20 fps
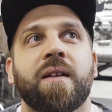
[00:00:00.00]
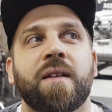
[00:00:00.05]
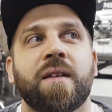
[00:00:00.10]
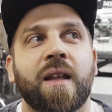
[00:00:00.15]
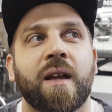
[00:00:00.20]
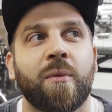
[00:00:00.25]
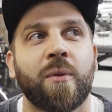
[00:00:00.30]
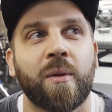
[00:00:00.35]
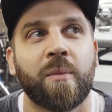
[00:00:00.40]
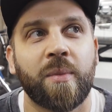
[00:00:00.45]

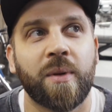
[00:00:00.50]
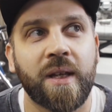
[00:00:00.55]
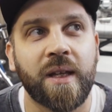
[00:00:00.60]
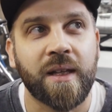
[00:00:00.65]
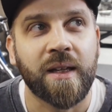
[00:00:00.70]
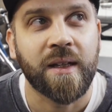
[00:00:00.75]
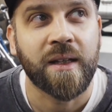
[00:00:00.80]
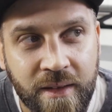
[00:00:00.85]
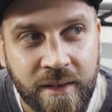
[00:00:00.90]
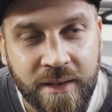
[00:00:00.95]
there will
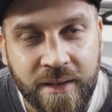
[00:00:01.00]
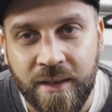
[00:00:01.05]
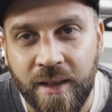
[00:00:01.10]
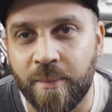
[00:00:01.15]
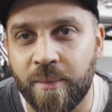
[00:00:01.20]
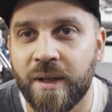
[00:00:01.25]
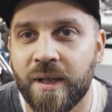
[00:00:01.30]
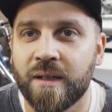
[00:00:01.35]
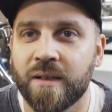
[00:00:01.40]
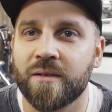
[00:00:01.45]
be
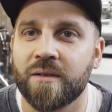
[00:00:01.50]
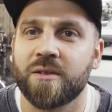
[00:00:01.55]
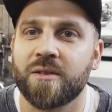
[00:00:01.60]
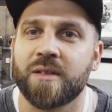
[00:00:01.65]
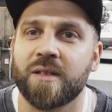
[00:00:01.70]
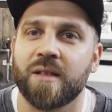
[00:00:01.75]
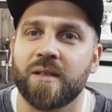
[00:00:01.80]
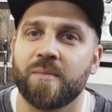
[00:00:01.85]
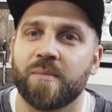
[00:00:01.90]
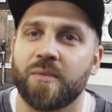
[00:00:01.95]
some
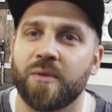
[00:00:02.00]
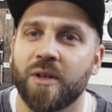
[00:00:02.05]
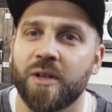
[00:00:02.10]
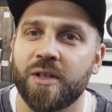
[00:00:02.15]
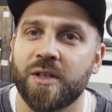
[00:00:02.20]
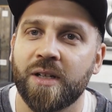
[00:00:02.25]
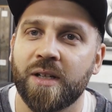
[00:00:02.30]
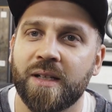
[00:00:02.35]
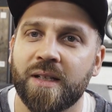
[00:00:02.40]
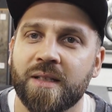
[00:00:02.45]
interesting
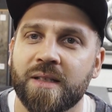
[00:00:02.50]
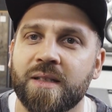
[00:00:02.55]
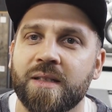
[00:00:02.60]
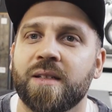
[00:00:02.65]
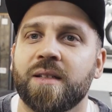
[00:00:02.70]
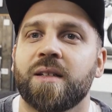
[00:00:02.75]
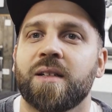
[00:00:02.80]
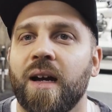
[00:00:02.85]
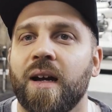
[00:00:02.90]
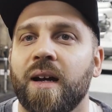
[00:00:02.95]
projects
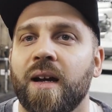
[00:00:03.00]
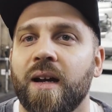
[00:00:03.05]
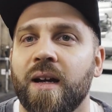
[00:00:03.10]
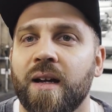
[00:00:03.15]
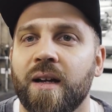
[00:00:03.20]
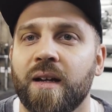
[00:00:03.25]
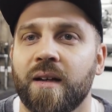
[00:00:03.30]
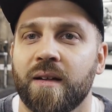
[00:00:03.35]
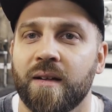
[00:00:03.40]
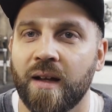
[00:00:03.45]

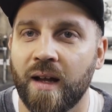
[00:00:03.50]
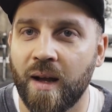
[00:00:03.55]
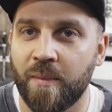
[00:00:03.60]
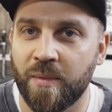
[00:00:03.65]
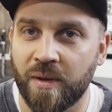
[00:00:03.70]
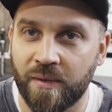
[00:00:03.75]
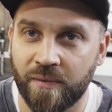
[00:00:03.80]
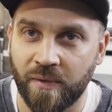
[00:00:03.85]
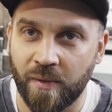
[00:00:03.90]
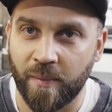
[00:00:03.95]
I
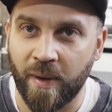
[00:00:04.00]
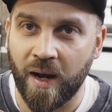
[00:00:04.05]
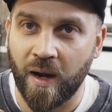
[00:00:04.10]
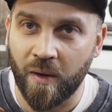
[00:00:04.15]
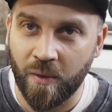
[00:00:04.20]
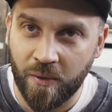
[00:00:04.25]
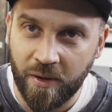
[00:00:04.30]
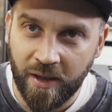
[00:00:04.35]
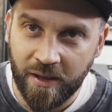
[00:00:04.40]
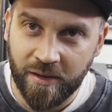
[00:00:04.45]
built for my
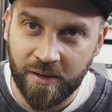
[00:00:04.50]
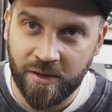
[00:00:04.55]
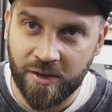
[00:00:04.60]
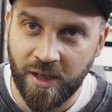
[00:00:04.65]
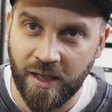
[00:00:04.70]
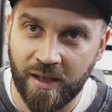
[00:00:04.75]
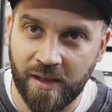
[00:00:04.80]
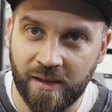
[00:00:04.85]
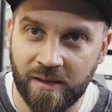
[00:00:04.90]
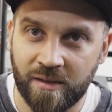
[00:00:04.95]
own at the
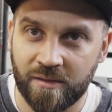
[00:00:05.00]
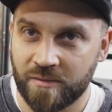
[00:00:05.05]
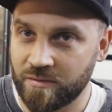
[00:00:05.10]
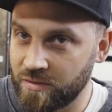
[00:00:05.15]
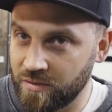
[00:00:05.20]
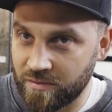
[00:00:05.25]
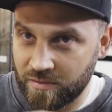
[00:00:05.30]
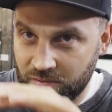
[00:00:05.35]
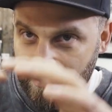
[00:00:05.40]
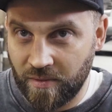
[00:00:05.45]
channel
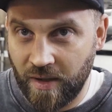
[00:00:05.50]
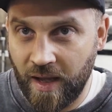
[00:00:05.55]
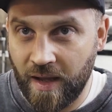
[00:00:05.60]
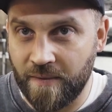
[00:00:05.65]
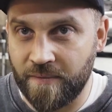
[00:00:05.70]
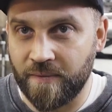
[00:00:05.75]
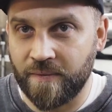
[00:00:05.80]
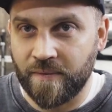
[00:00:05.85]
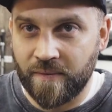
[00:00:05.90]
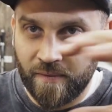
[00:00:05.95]
to
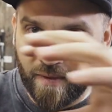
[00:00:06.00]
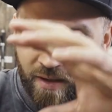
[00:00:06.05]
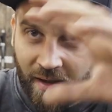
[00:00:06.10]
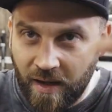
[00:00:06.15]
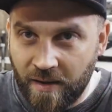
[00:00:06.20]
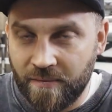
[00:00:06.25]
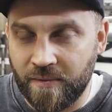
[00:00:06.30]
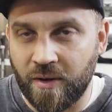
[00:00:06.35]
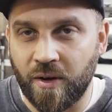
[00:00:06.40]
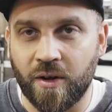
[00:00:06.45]
have
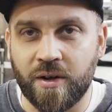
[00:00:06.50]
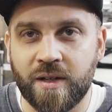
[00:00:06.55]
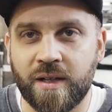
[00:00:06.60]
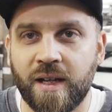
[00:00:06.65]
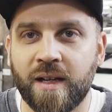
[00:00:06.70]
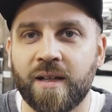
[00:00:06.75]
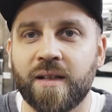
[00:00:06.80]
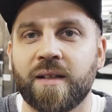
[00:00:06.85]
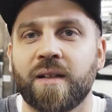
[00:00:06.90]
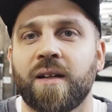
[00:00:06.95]
enough
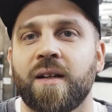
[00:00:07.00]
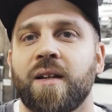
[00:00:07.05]
content.